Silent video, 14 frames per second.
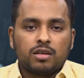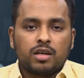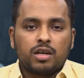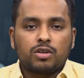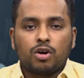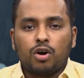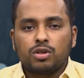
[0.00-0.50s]

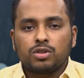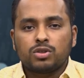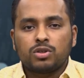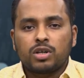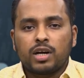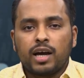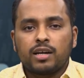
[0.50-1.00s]
It
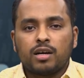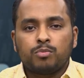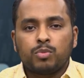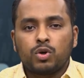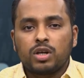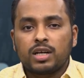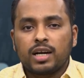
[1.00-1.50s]
also ran a
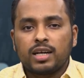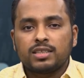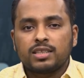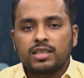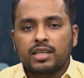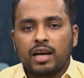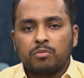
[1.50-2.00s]

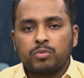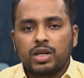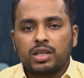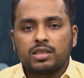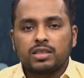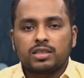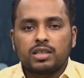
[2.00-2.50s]
polarizing
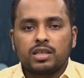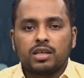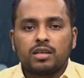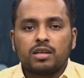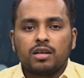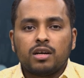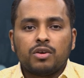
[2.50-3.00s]
campaign this
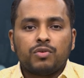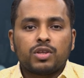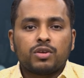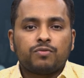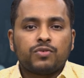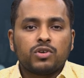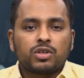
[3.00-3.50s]
year, with
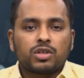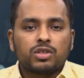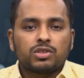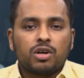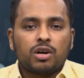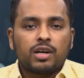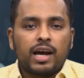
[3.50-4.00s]
a
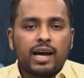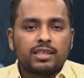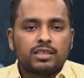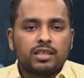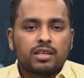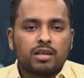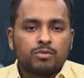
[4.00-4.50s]
focus on
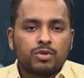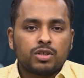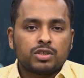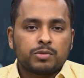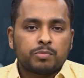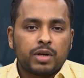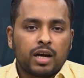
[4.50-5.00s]

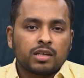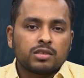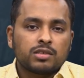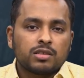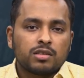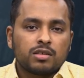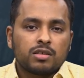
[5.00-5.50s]
anti-communist
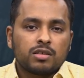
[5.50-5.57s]
planks.